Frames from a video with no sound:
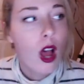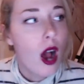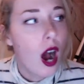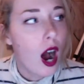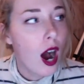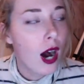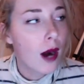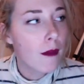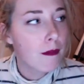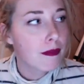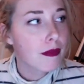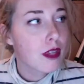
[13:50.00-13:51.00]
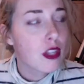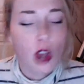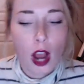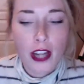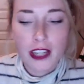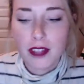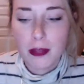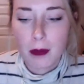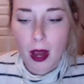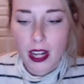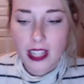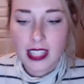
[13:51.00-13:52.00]
So I definitely bought it
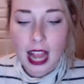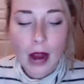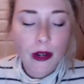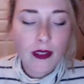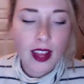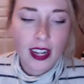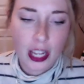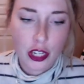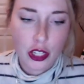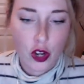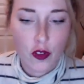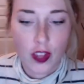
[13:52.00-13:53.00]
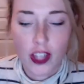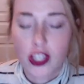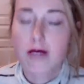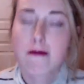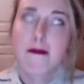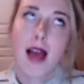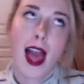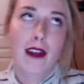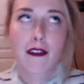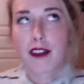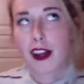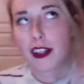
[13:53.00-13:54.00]
because I would have had an issue if they just met and
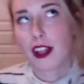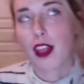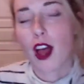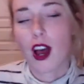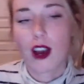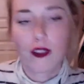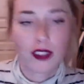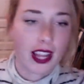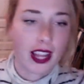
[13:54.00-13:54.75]
fell in love and like,